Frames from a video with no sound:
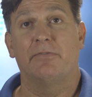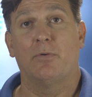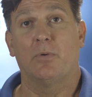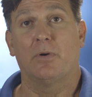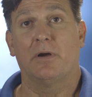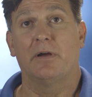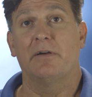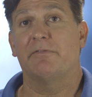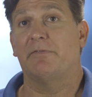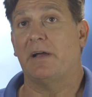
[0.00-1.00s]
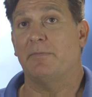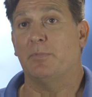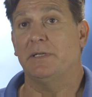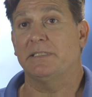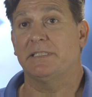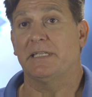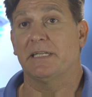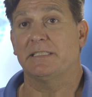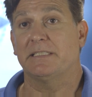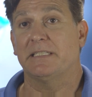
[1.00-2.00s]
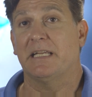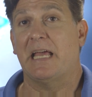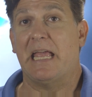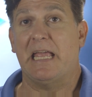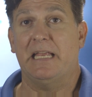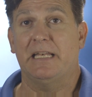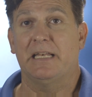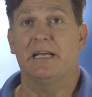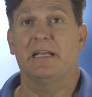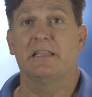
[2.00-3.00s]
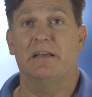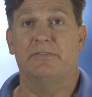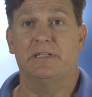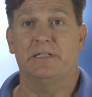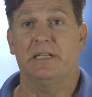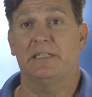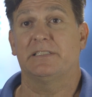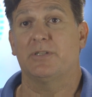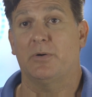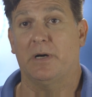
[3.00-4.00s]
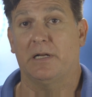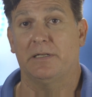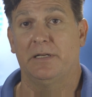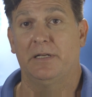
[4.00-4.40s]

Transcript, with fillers: four, five point six, eight, eleven, and so on.